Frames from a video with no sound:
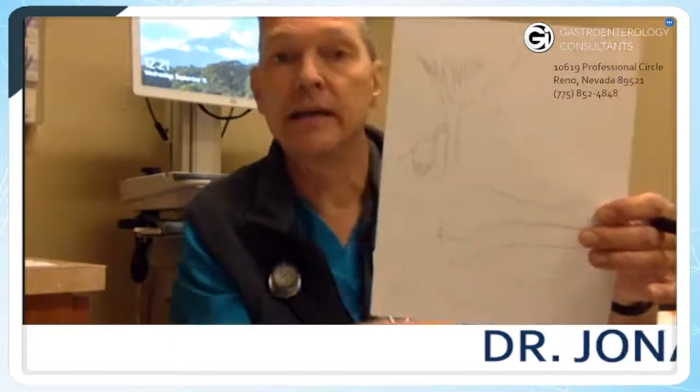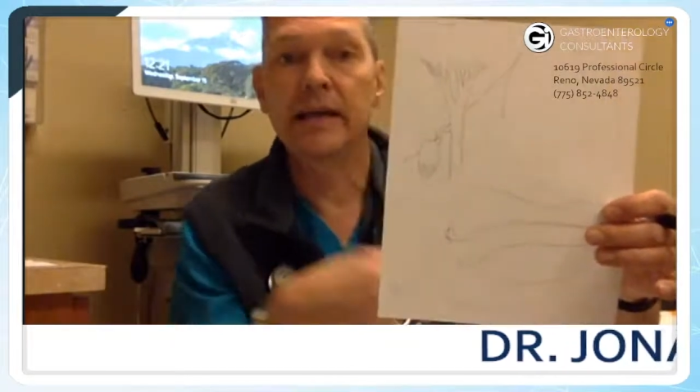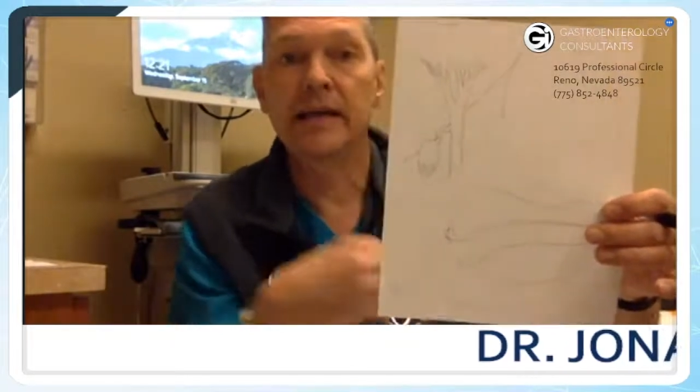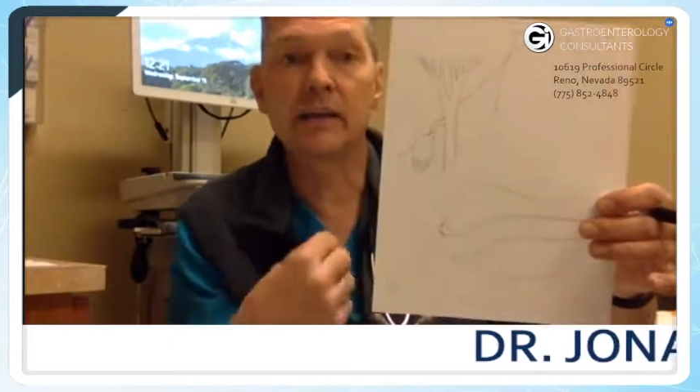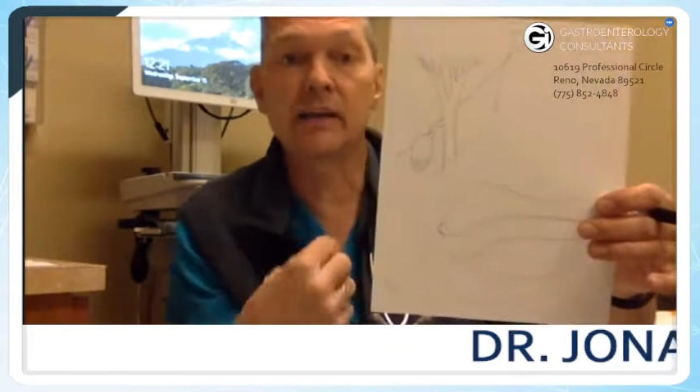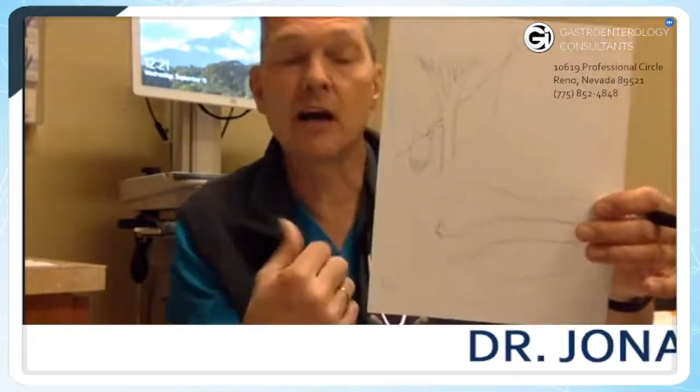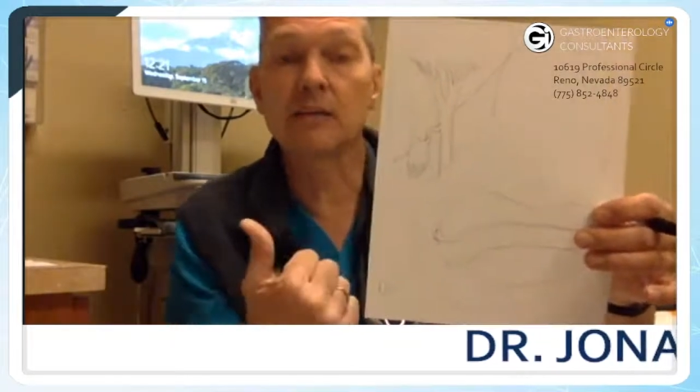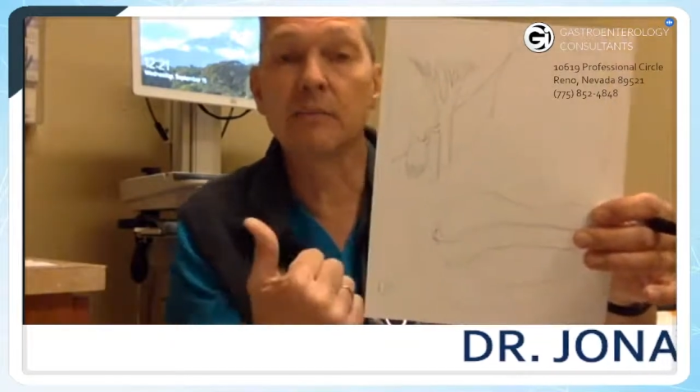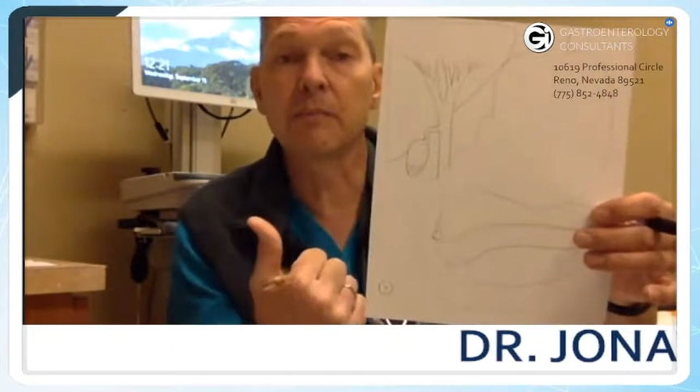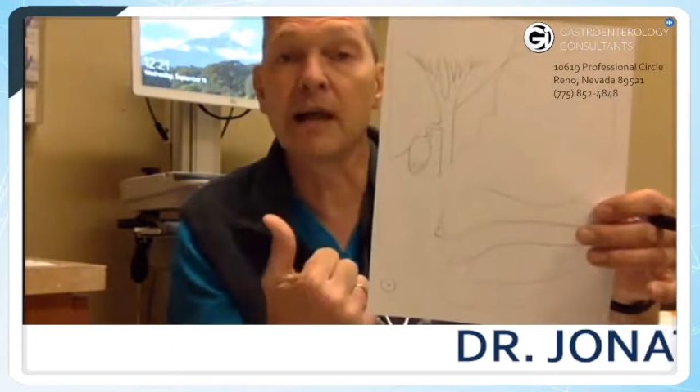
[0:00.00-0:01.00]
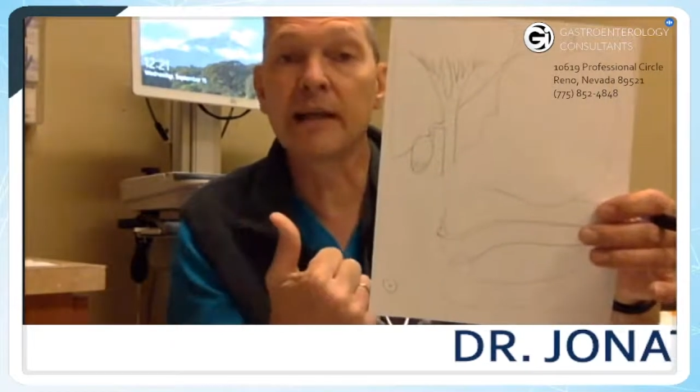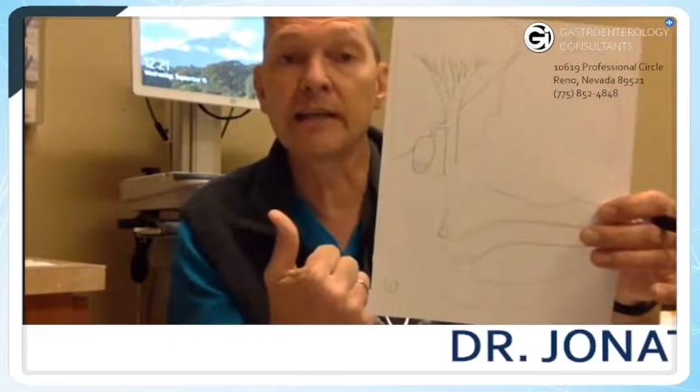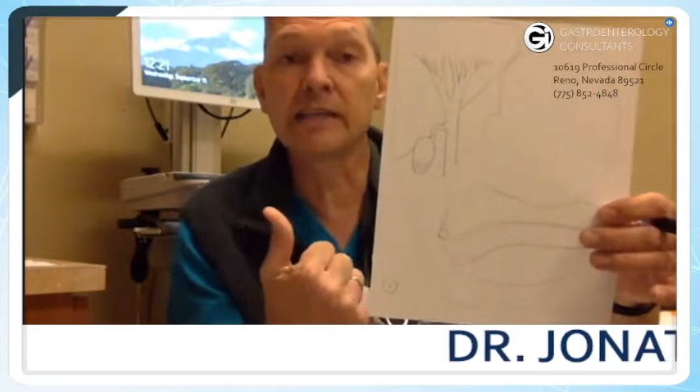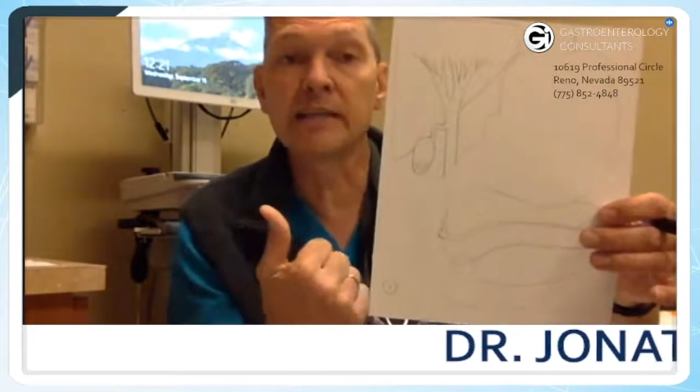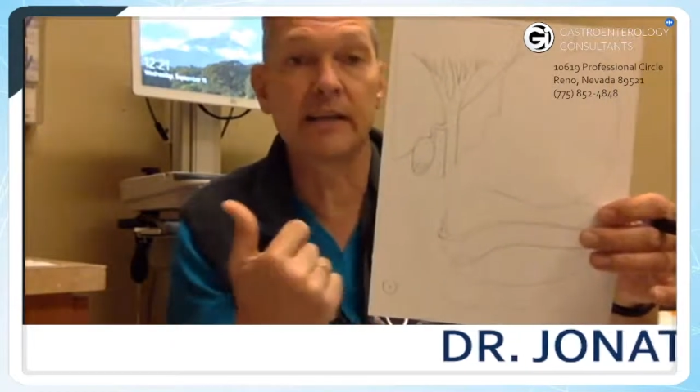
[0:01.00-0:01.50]
It can cause a
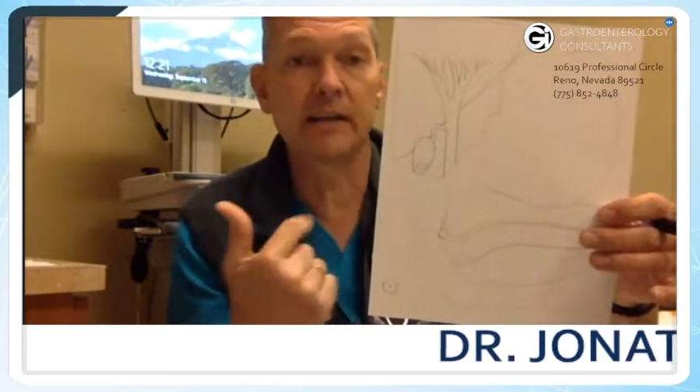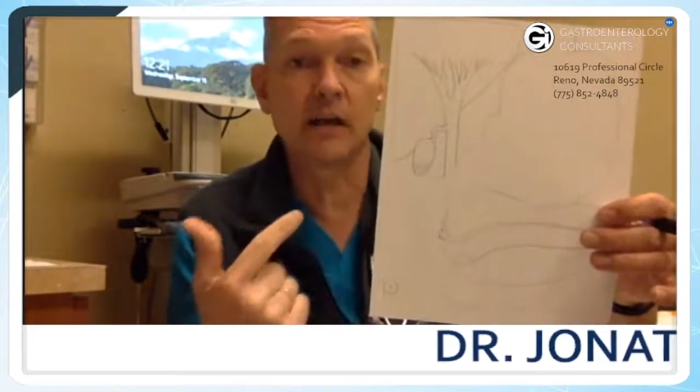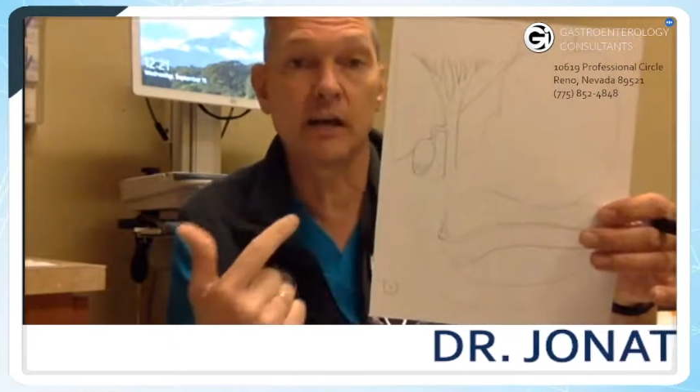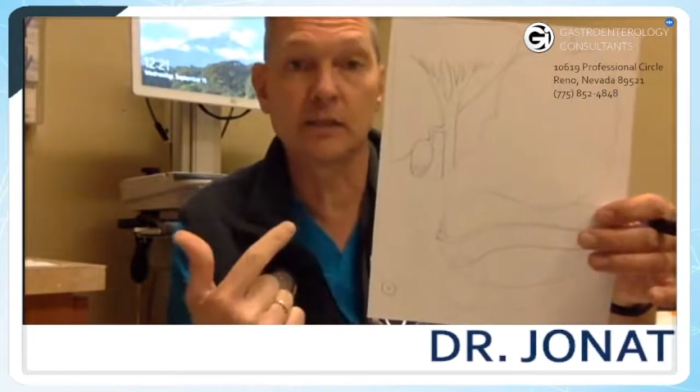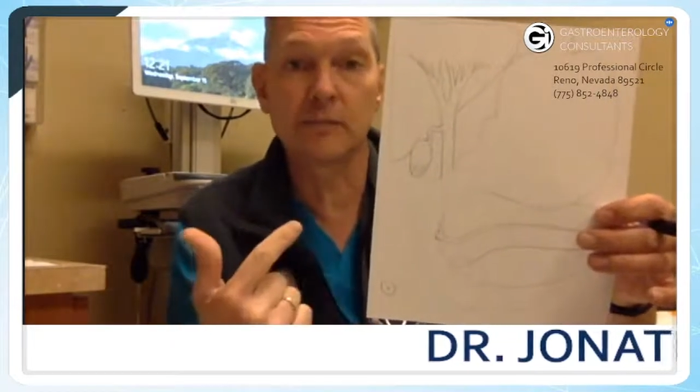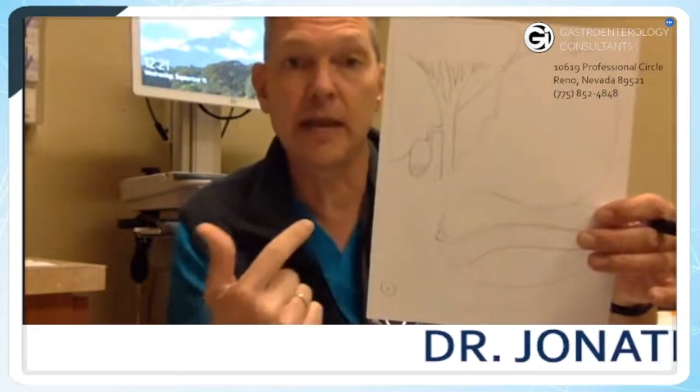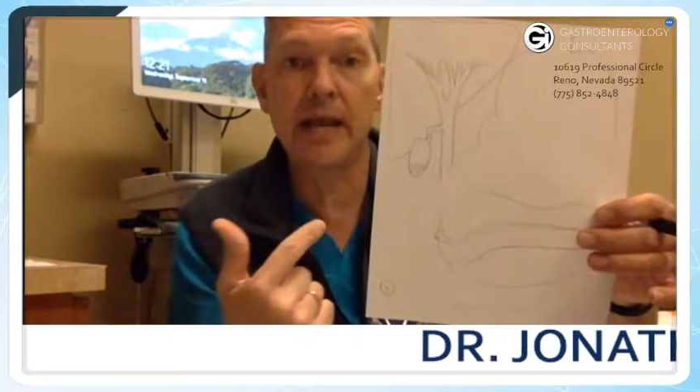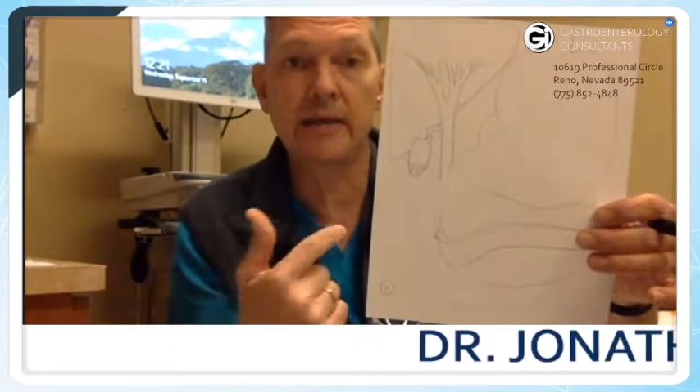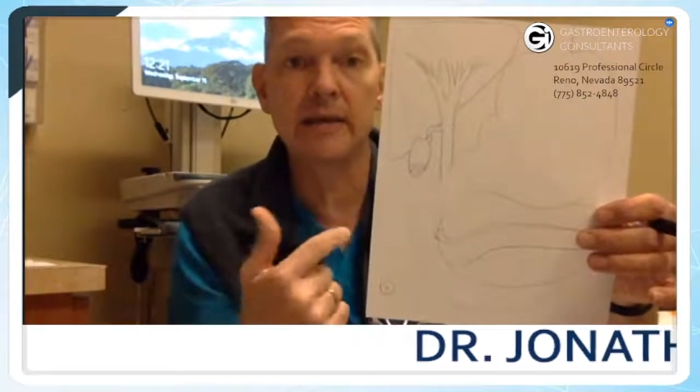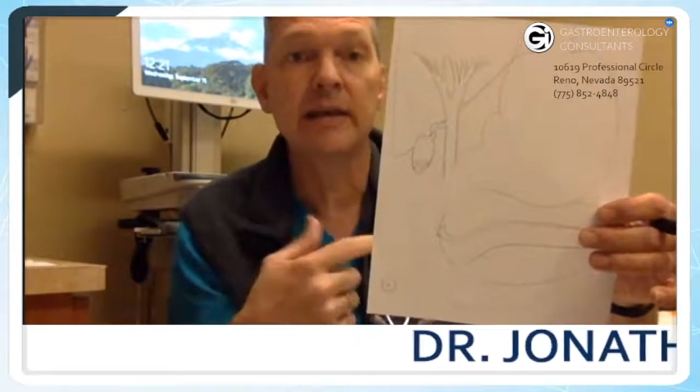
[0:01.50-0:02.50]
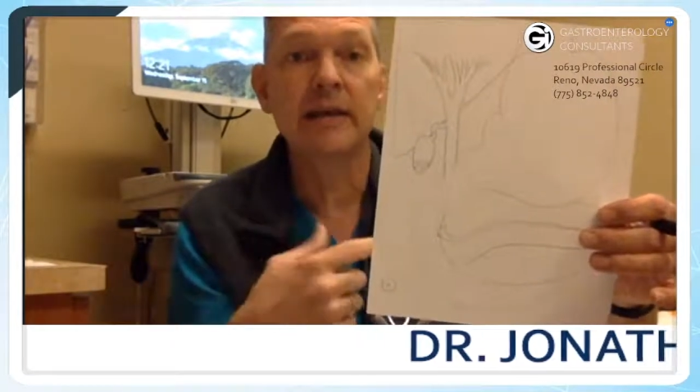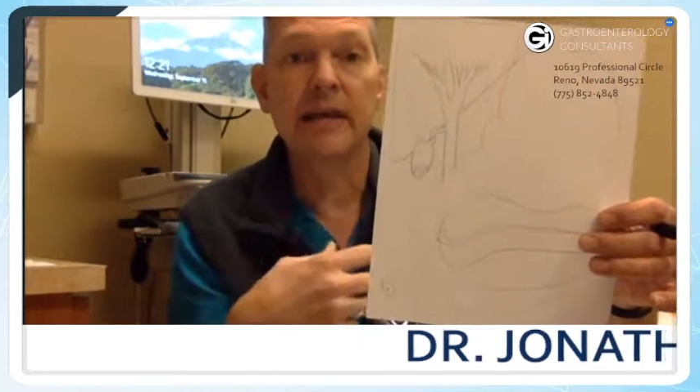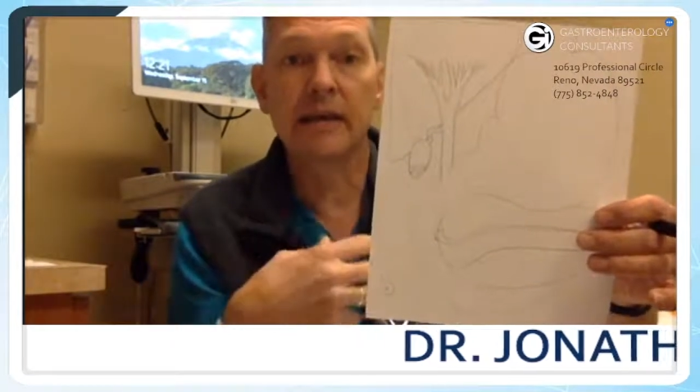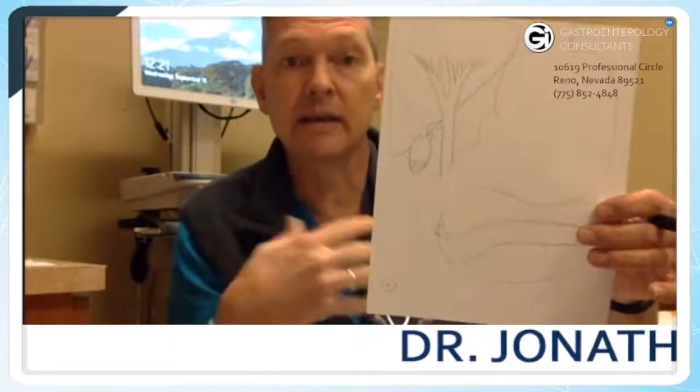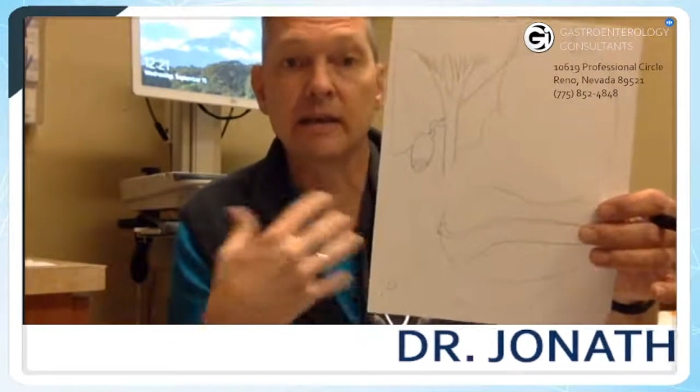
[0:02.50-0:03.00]
blockage, it can cause pain,
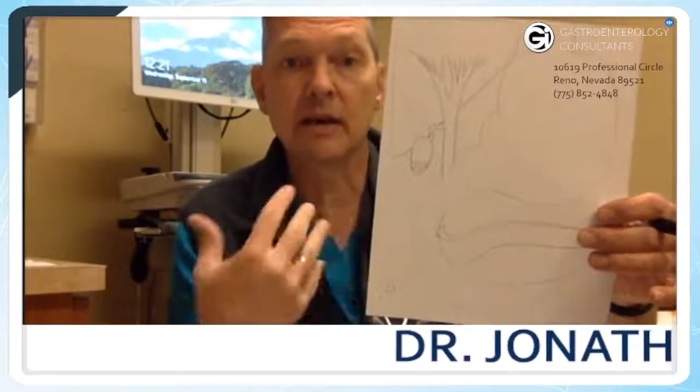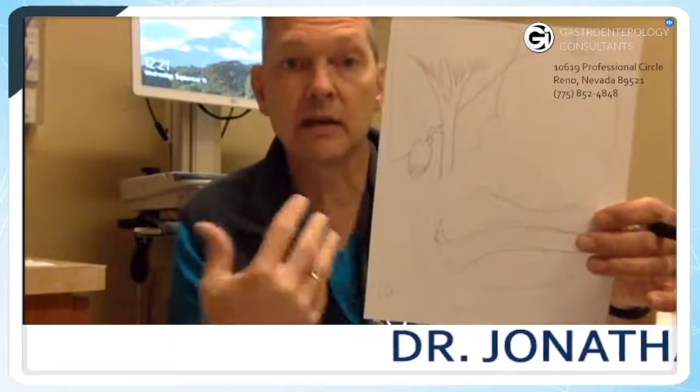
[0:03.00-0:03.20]
it can cause